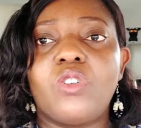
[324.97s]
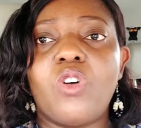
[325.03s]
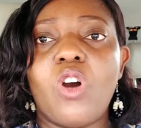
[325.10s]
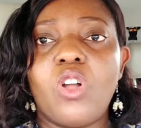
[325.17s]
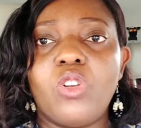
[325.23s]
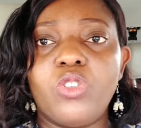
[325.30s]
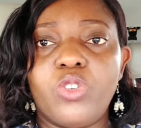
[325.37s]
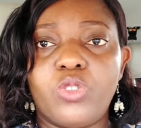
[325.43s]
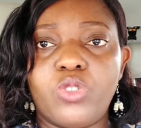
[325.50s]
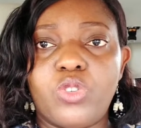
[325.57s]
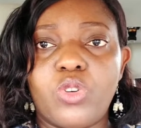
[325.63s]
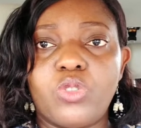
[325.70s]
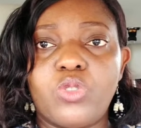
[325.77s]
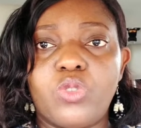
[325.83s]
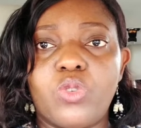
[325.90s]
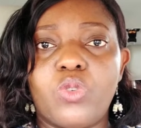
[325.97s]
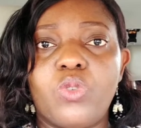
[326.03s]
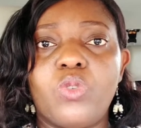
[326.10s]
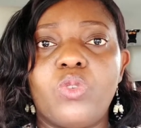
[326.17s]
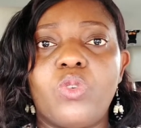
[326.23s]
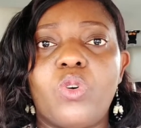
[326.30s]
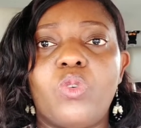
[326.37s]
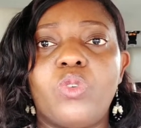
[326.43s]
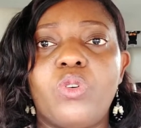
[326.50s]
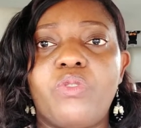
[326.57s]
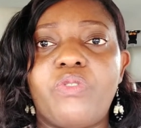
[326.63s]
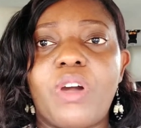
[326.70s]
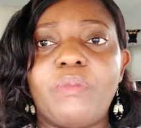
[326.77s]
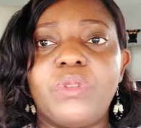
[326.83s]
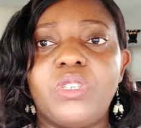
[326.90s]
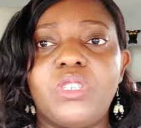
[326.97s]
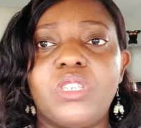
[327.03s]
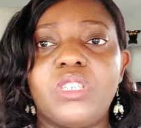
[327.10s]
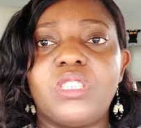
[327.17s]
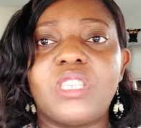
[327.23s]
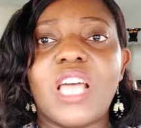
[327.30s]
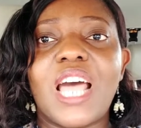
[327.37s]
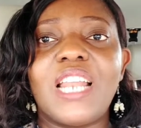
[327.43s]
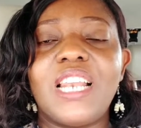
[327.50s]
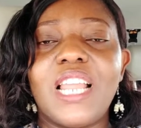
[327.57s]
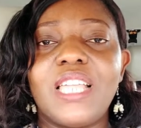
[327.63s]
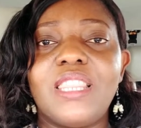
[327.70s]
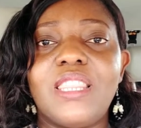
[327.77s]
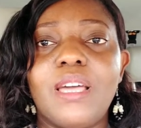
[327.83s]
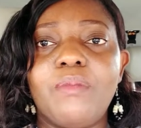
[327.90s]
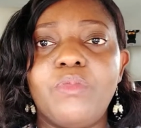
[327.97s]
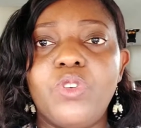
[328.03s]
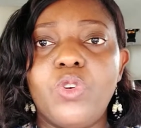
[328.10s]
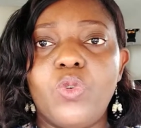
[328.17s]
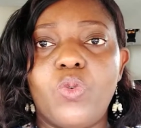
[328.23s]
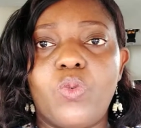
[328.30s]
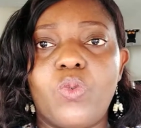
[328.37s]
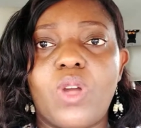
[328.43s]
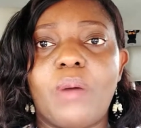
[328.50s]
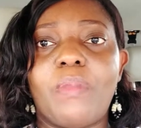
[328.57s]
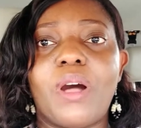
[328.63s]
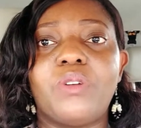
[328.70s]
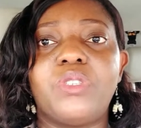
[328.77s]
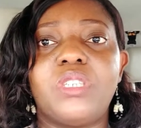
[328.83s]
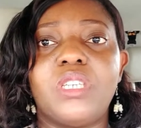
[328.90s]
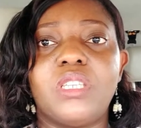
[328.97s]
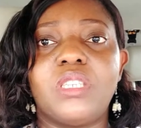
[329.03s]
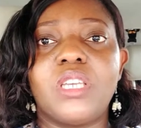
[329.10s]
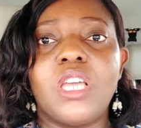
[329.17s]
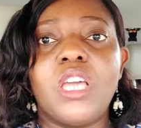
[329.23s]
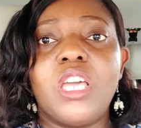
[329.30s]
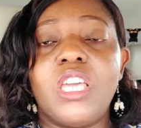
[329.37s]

call your doctor or your pharmacist and let them know about it.